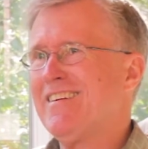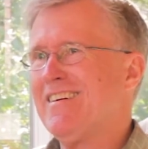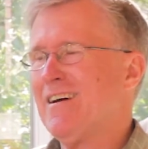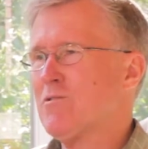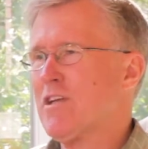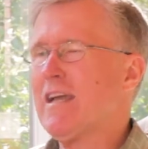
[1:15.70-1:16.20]

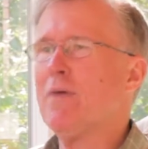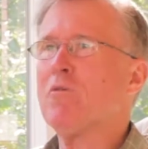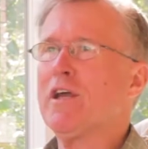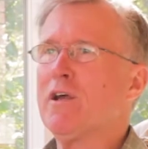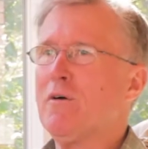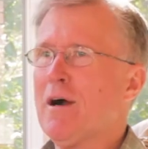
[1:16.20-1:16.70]
was a ham
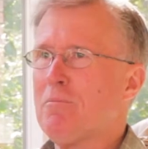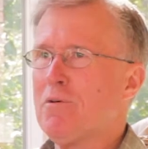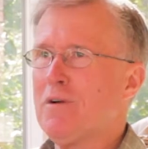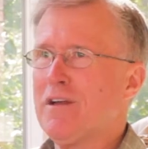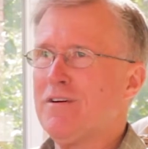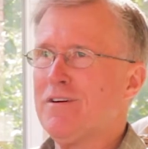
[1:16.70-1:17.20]
radio
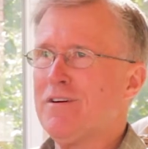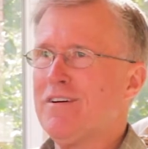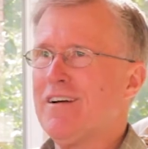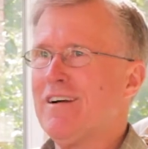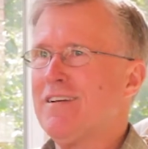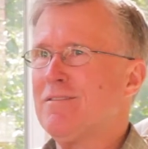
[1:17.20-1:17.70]

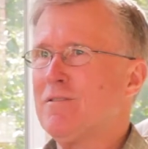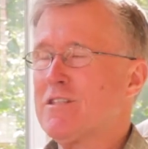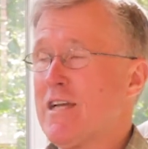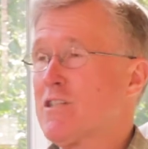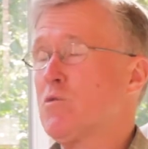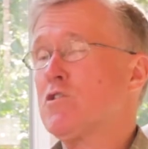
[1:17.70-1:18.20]
operator. I was
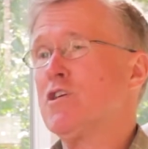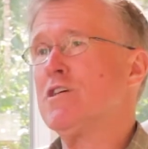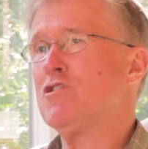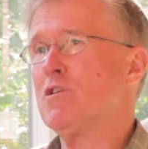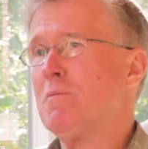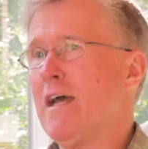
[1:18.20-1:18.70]
actually
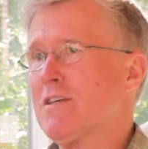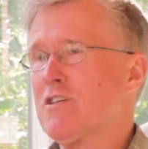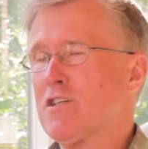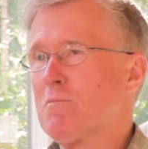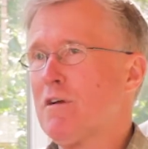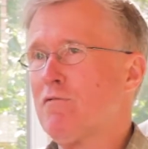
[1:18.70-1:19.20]
in
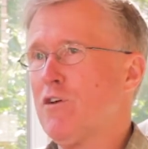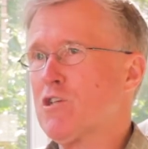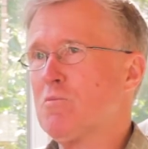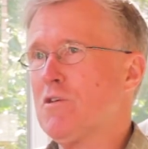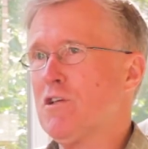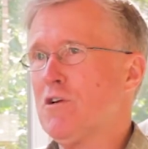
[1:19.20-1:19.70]
gymnastics my
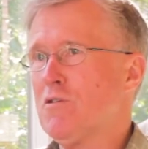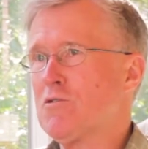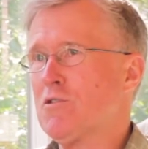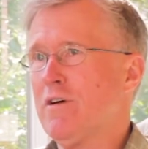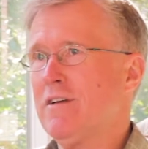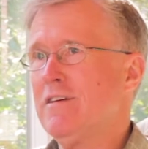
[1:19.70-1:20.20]
freshman year,
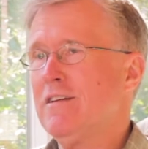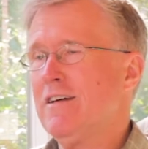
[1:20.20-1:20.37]
so